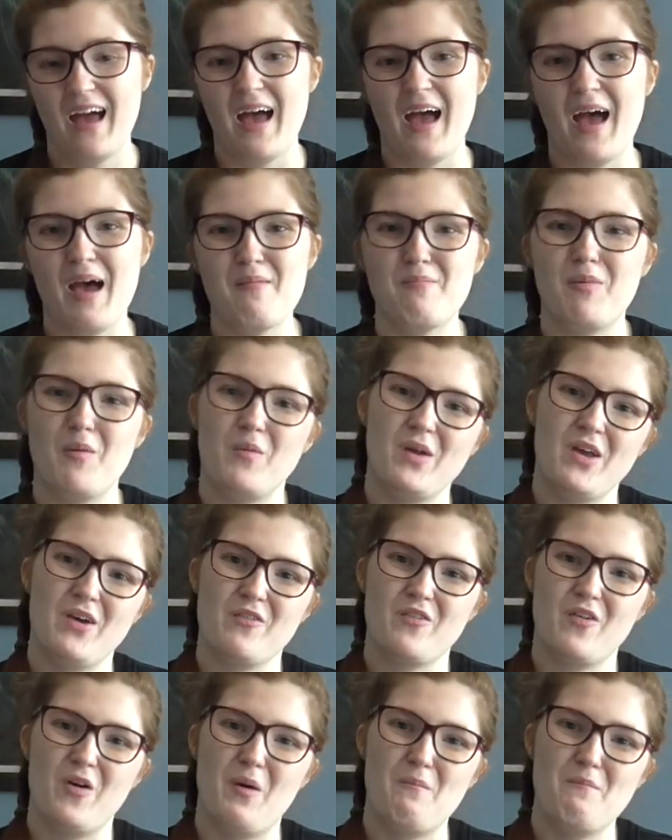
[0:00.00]
Um, but we
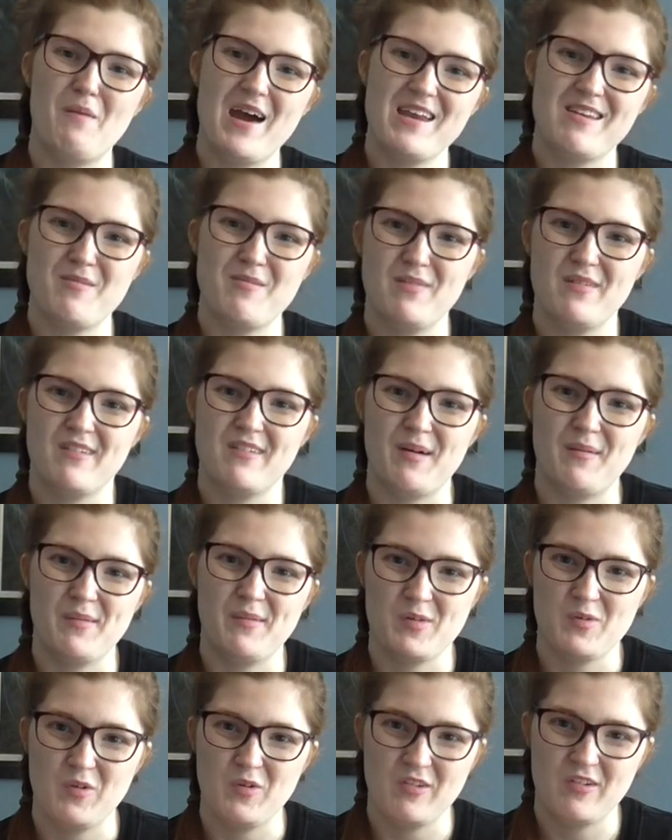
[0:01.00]
have got matching
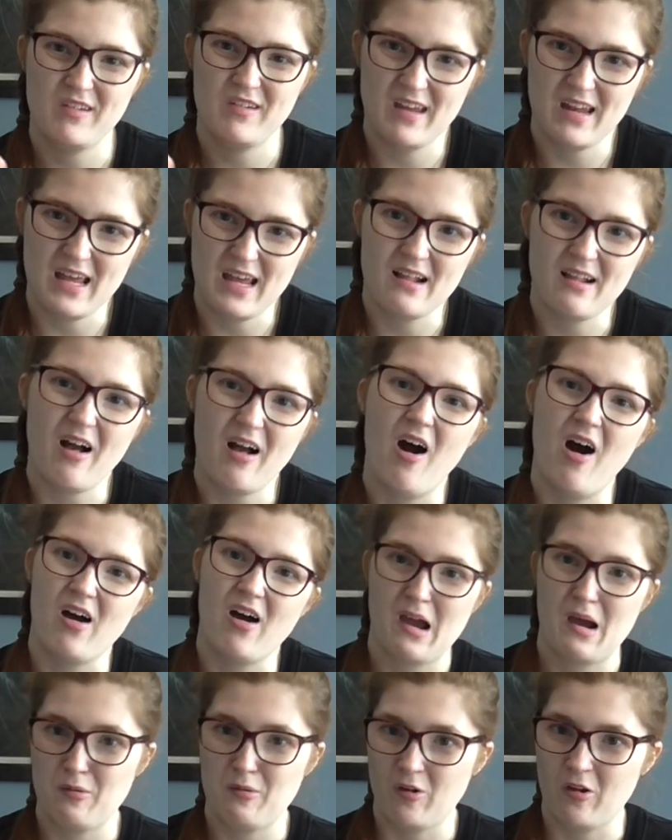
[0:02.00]
pyjamas, which these
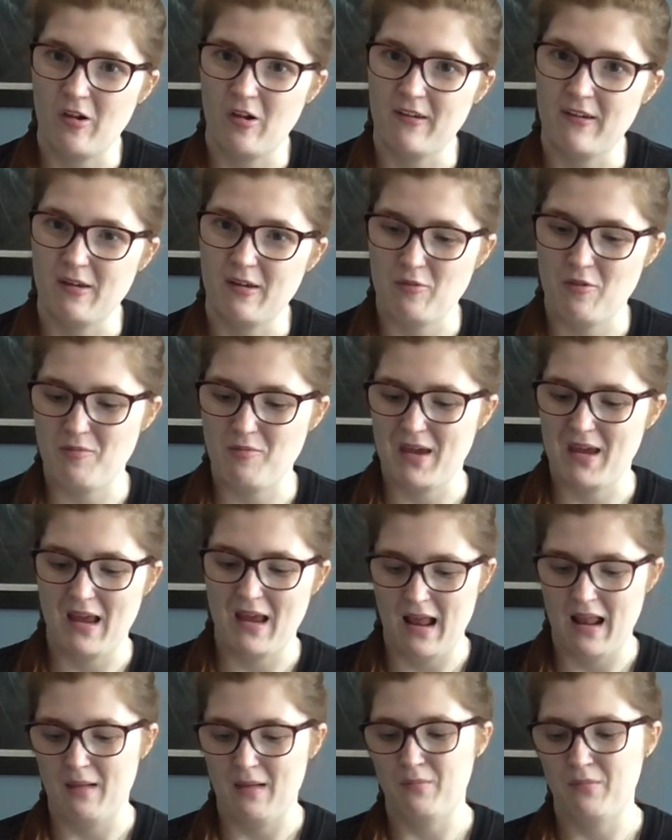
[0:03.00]
are coming on holiday with
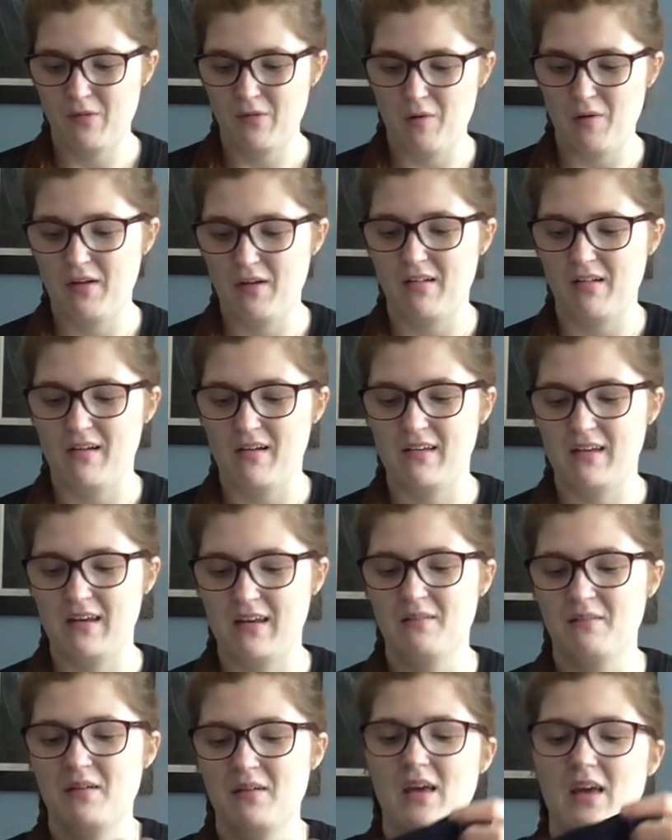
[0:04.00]
me, and I'm so
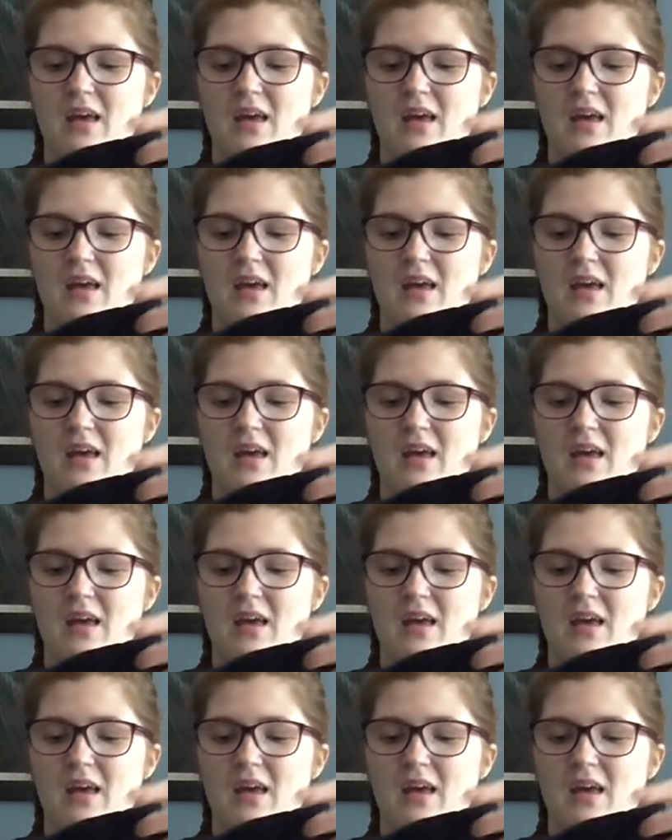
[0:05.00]
excited.